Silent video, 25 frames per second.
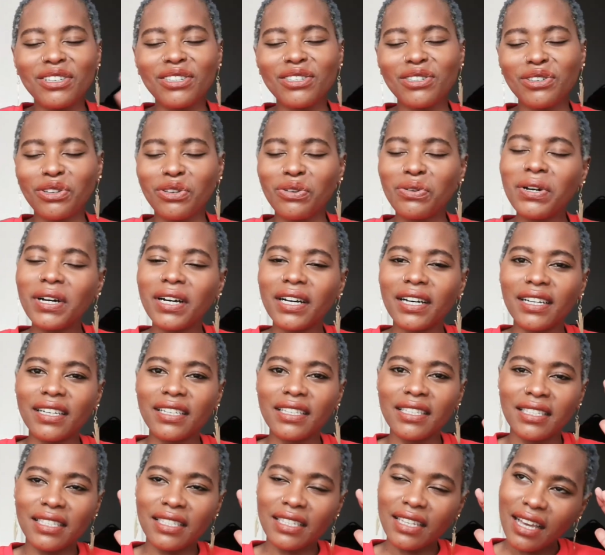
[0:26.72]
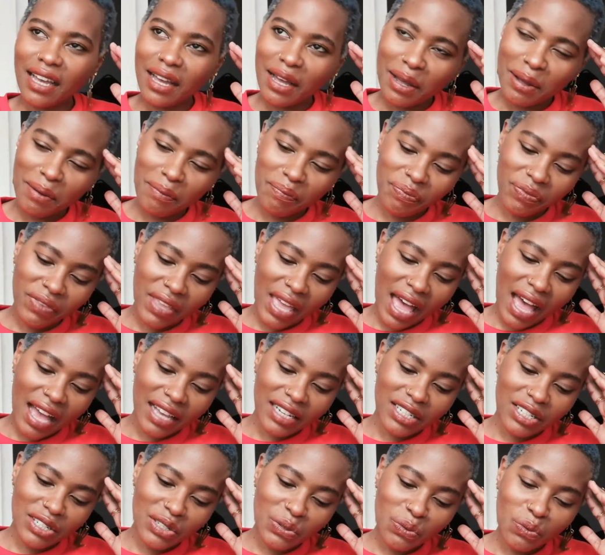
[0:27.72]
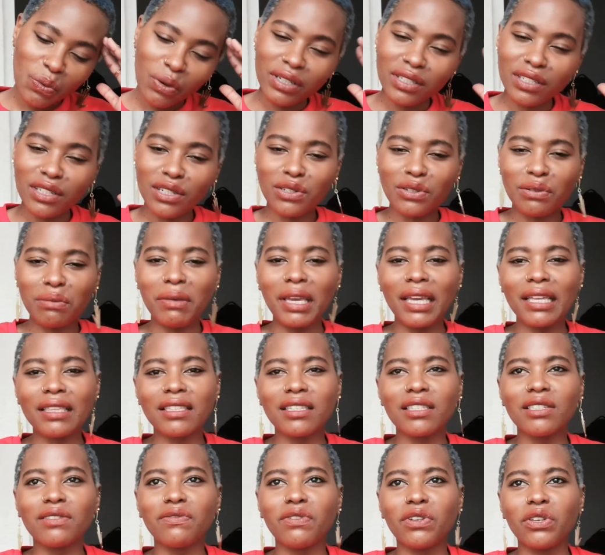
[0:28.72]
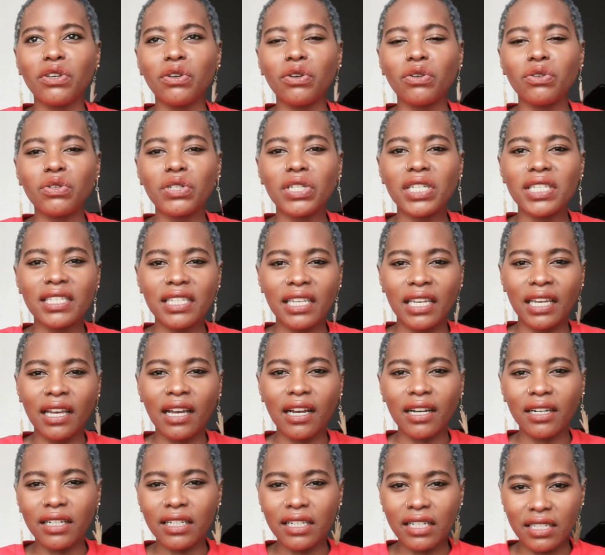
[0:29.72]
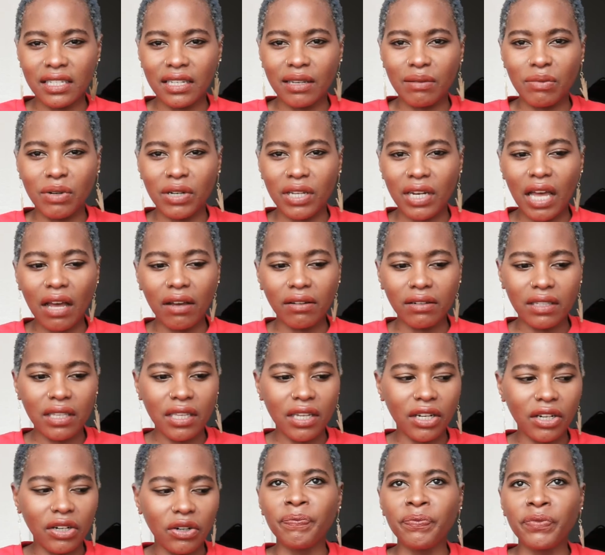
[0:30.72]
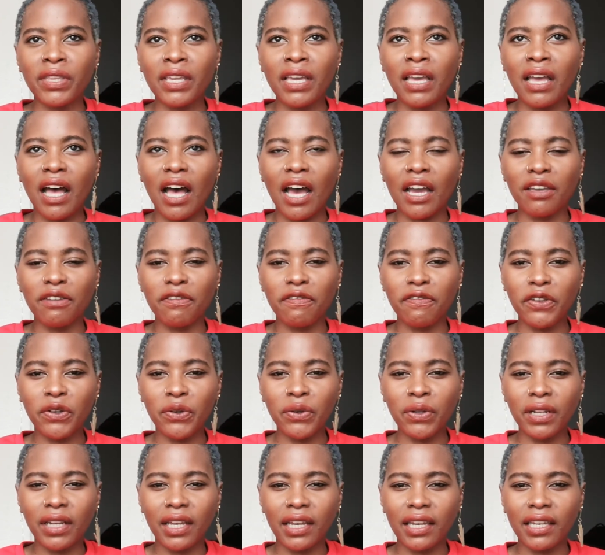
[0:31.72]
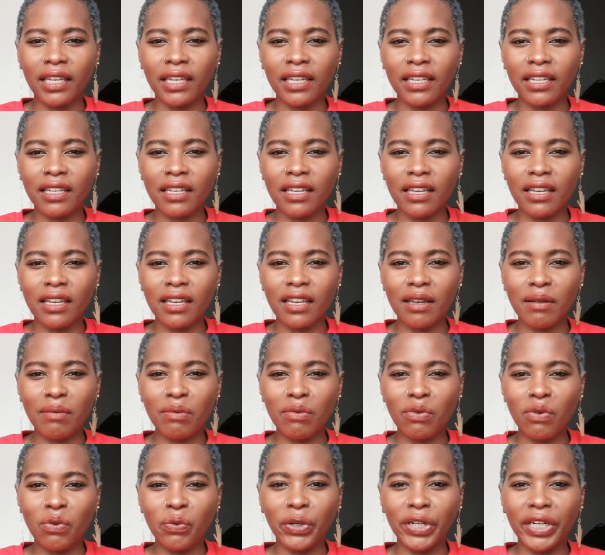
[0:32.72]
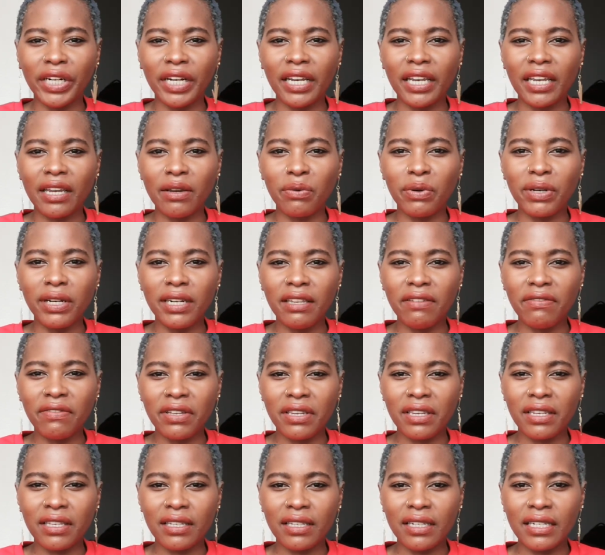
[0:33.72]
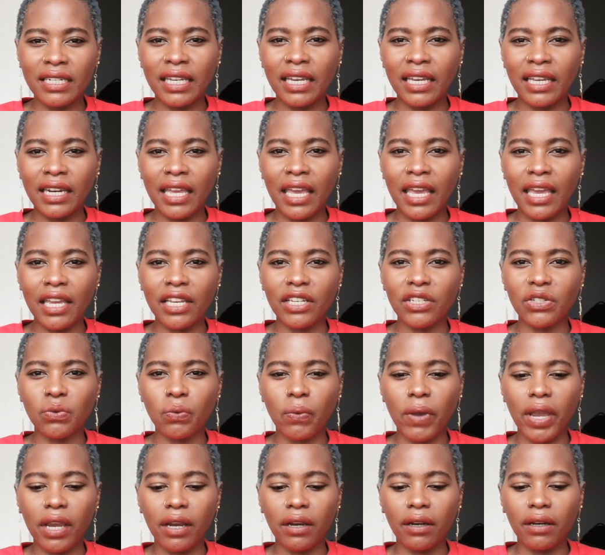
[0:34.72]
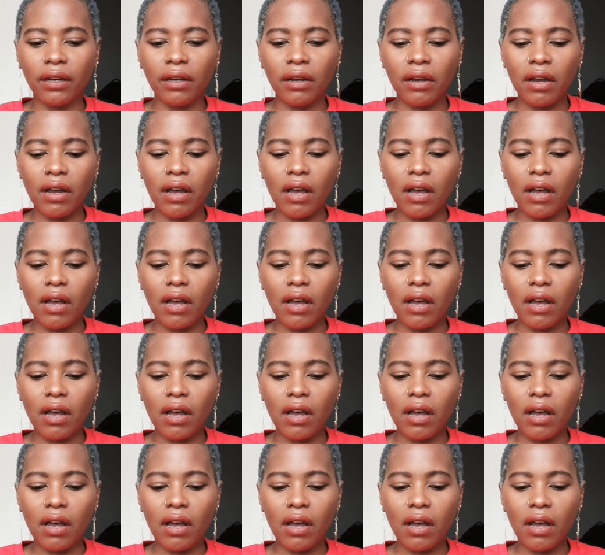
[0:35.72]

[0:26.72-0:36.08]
So you guys, I just wanted to make this video to just encourage someone out there. I feel like we live in a day and age where